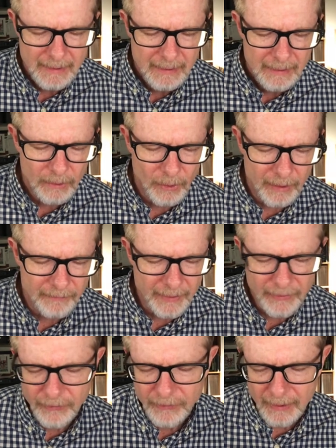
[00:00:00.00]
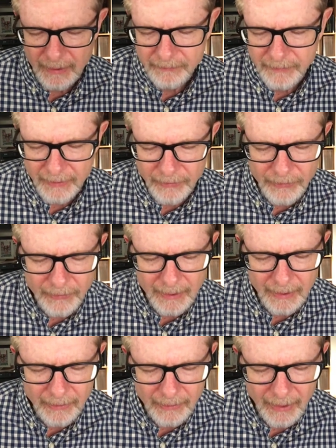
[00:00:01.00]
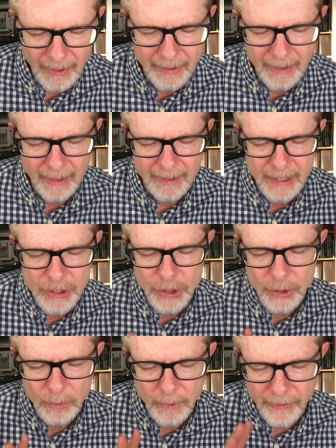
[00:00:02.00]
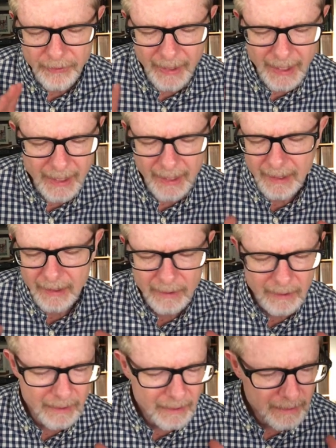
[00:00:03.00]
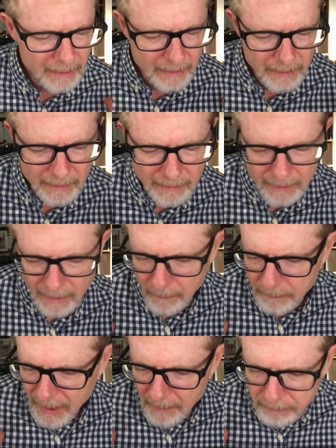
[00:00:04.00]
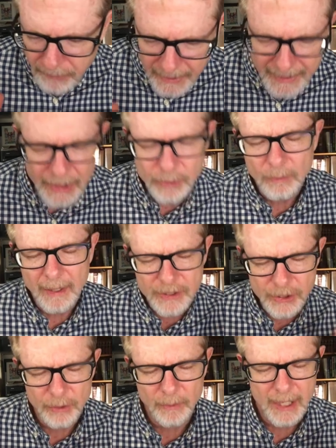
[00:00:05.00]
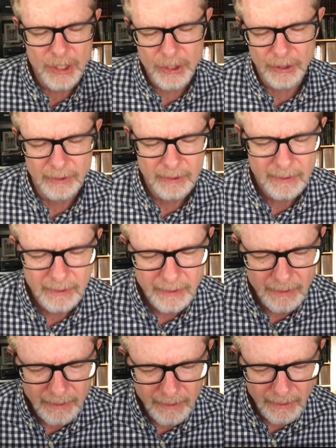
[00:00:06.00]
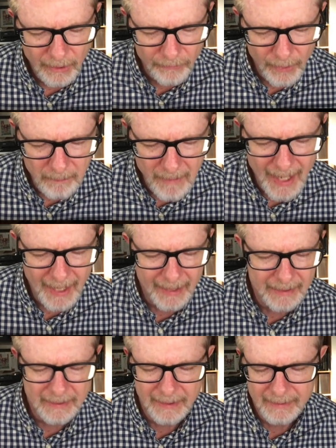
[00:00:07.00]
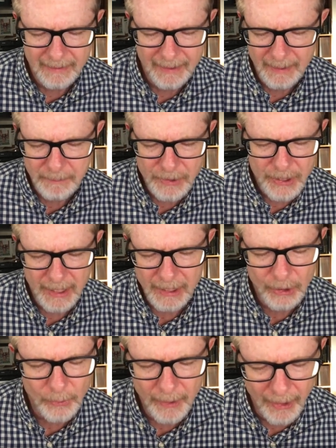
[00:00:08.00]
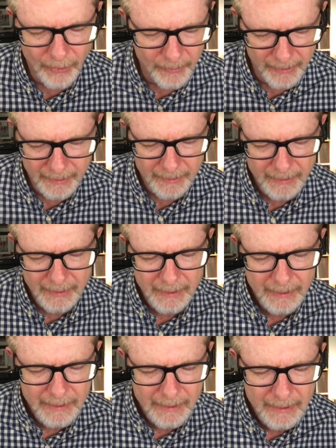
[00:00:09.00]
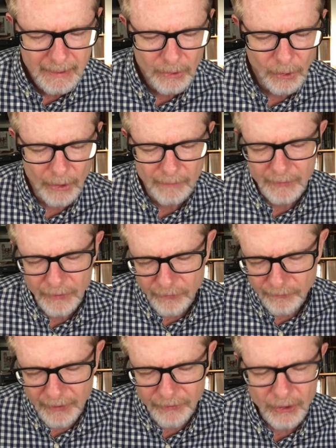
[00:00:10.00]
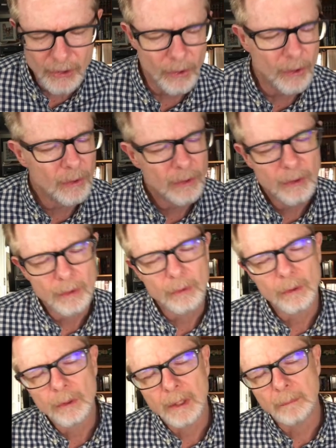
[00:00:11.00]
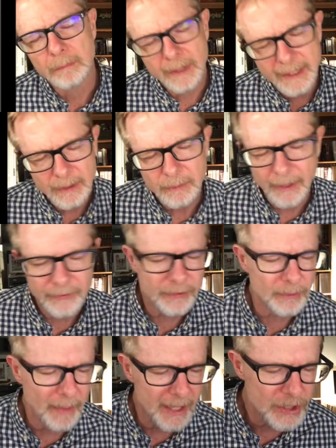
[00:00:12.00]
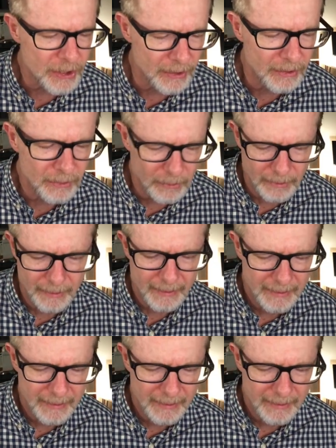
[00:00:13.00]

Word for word: Lord, if it's if it's uh, an, an issue with thinking, uh, complete restoration of our mind and in a particular area. Lord, if it's physical, complete restoration, Lord.